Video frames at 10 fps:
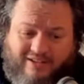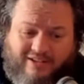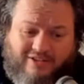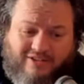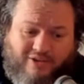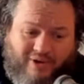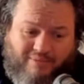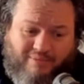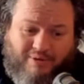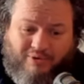There's
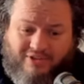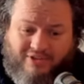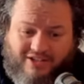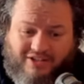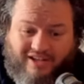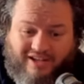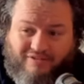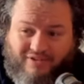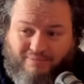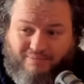QA people testing
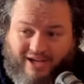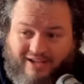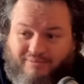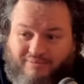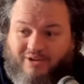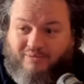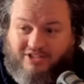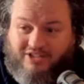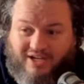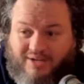it, feedbacking me on
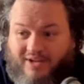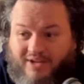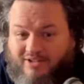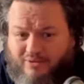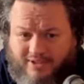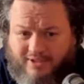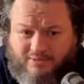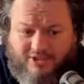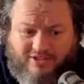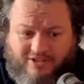my Skype. Hey, dude,
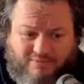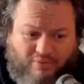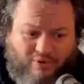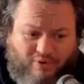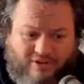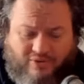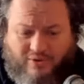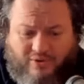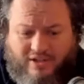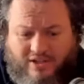this mission is borked
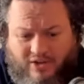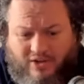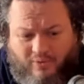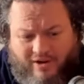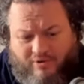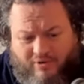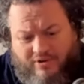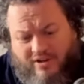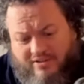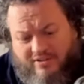or whatever or
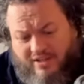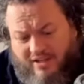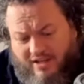not.